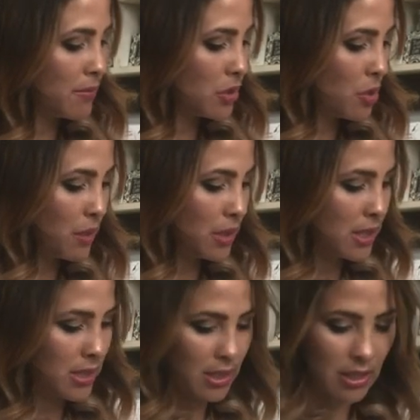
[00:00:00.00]
So
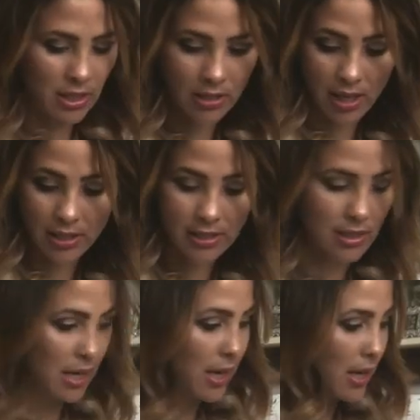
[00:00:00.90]
it's not as
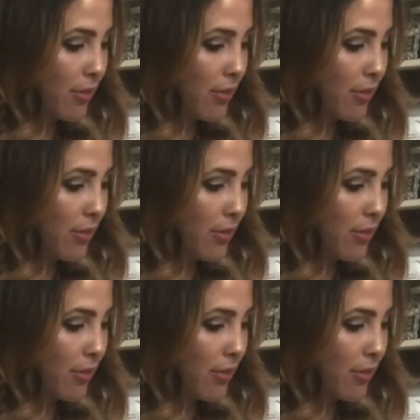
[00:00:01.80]
thick.